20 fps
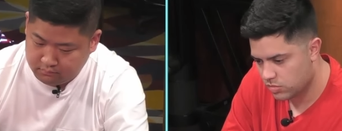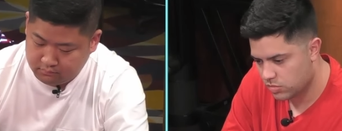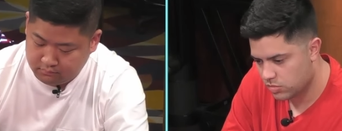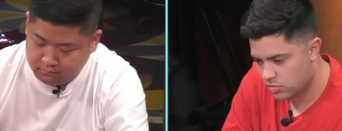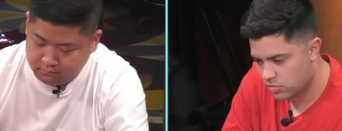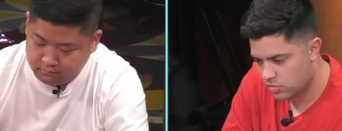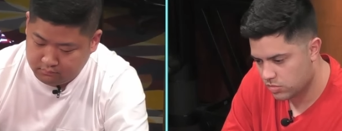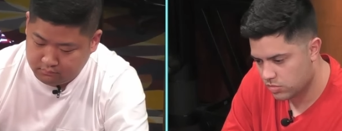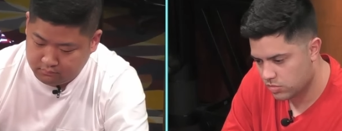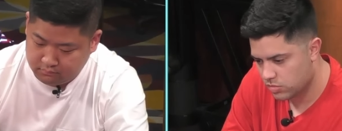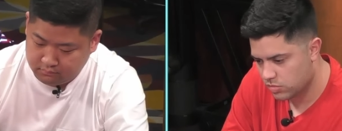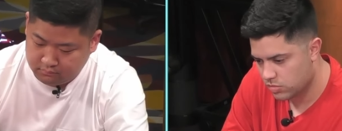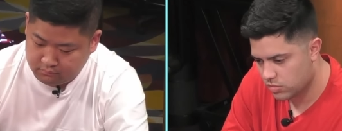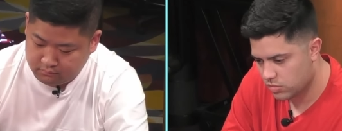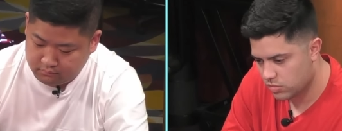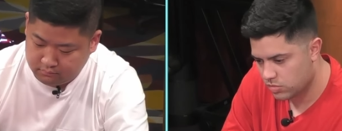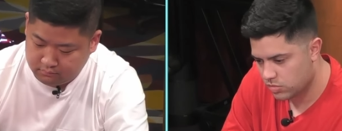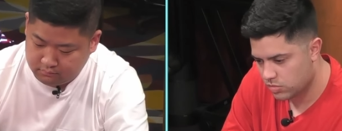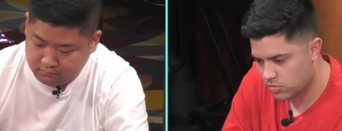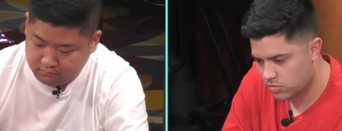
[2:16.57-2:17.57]

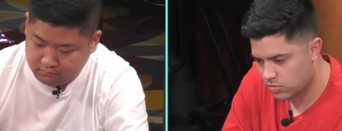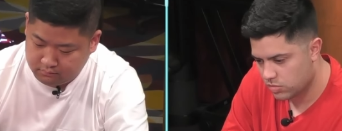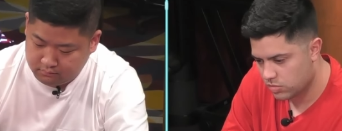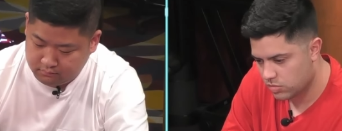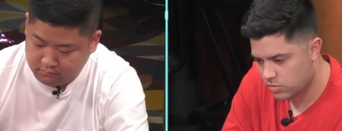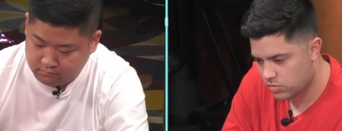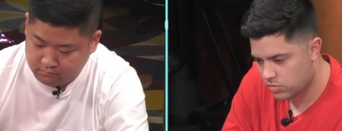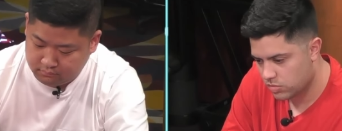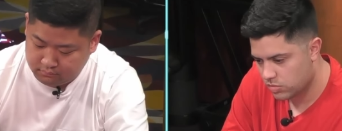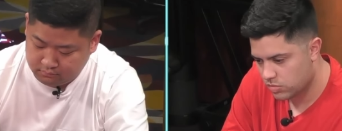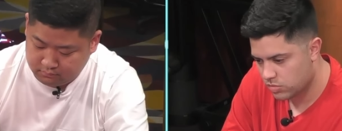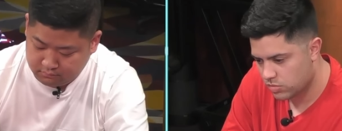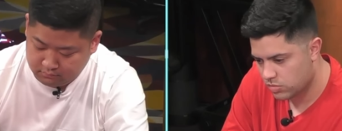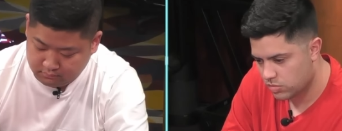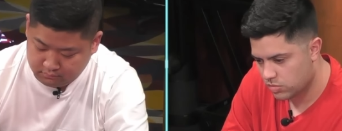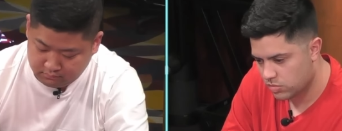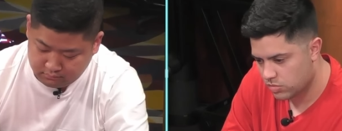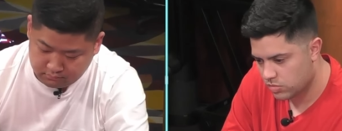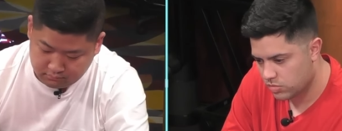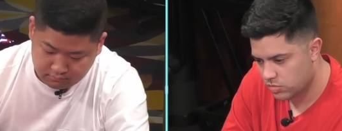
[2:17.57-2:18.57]

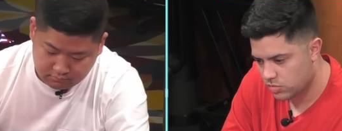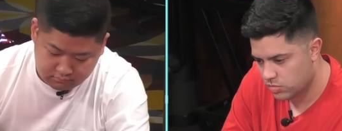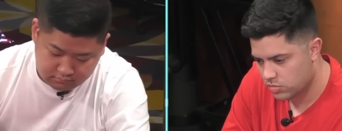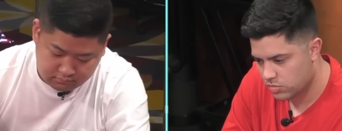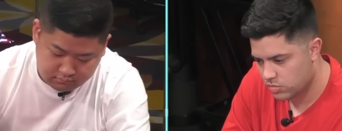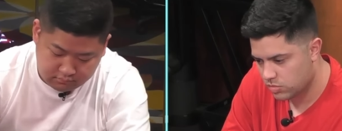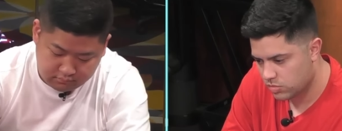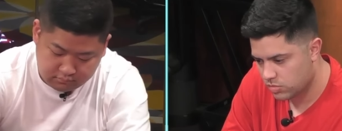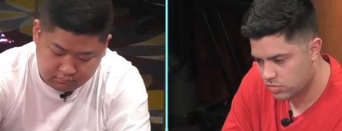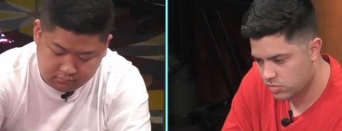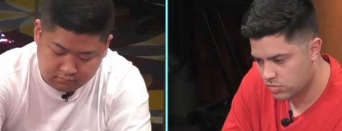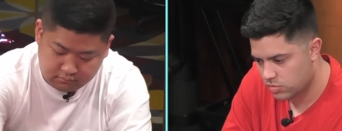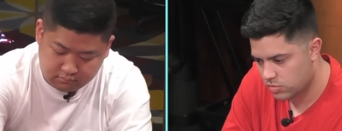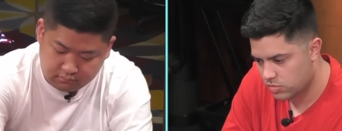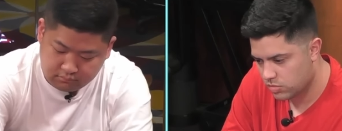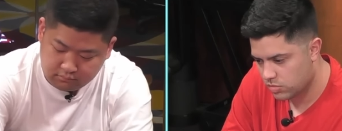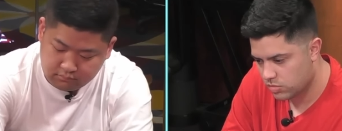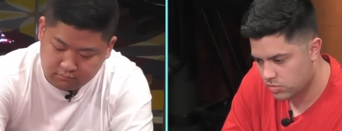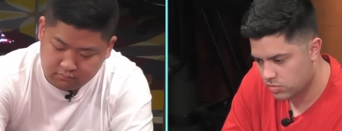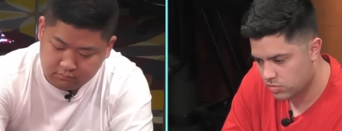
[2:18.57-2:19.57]

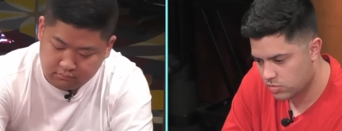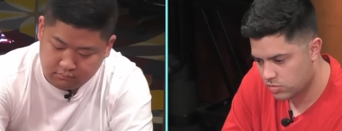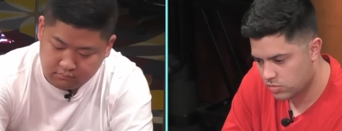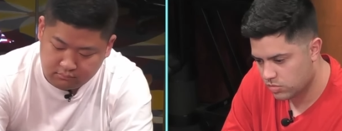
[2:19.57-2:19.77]
Nobody speaks.